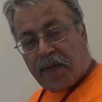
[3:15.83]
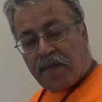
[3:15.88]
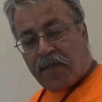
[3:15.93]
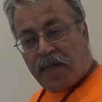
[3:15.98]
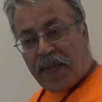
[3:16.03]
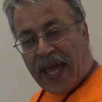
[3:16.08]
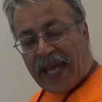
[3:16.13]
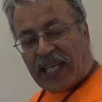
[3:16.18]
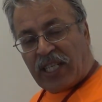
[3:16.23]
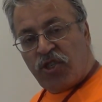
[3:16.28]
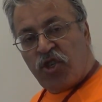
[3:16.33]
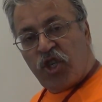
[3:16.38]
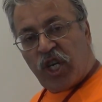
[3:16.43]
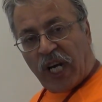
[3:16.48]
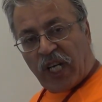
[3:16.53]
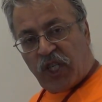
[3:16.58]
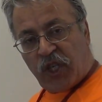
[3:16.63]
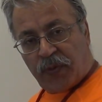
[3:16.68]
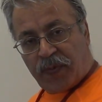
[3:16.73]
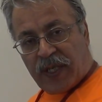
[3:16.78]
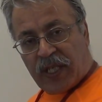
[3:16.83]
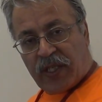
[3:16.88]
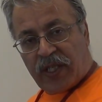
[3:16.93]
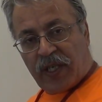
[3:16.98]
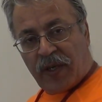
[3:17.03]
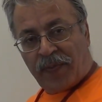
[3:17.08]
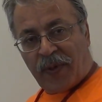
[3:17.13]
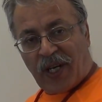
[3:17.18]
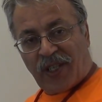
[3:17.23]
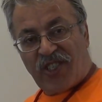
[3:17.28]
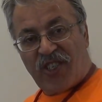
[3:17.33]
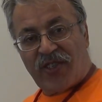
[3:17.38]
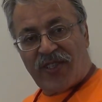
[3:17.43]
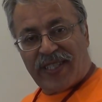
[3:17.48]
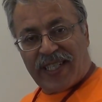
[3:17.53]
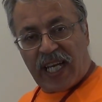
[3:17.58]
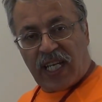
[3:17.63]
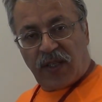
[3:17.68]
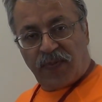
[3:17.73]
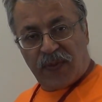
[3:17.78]
make judgment about
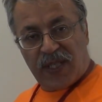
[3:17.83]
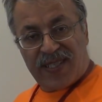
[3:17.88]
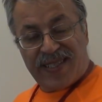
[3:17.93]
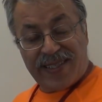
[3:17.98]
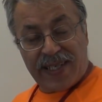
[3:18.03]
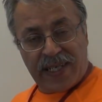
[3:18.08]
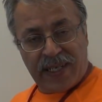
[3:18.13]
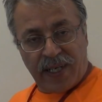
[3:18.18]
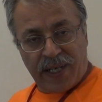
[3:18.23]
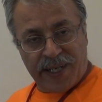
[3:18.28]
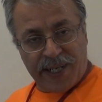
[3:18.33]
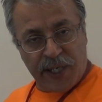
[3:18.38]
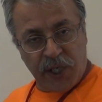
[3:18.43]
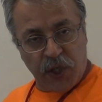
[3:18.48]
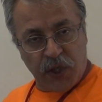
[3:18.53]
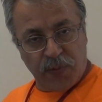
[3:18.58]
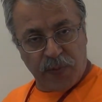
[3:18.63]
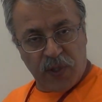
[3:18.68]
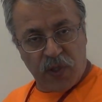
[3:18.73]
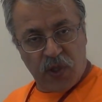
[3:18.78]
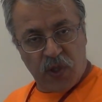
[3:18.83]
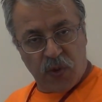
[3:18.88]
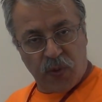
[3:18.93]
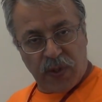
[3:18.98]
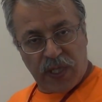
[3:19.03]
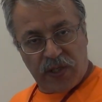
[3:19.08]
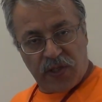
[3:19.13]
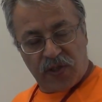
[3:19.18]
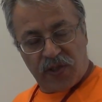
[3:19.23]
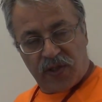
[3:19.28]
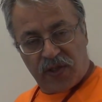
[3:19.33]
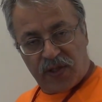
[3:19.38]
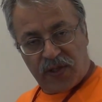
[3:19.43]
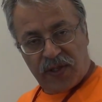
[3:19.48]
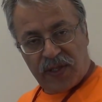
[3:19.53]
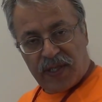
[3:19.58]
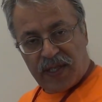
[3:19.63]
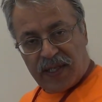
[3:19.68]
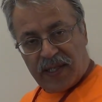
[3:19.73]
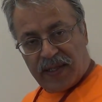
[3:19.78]
statements and arguments, whether
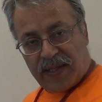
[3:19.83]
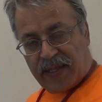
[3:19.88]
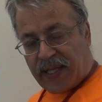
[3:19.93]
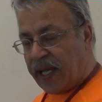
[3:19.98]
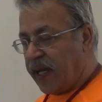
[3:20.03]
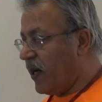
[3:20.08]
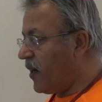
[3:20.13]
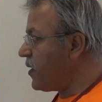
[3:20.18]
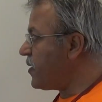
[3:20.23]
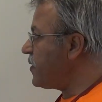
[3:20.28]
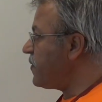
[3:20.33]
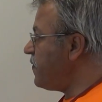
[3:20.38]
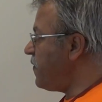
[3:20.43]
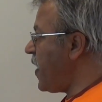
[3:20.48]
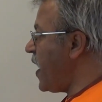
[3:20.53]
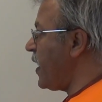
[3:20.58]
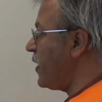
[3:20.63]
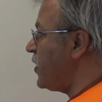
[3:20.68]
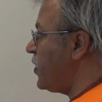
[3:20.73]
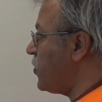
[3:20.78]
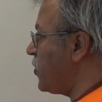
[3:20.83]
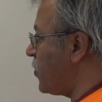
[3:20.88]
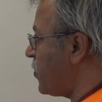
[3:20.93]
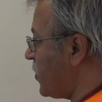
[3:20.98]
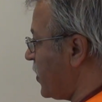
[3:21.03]
they are valid or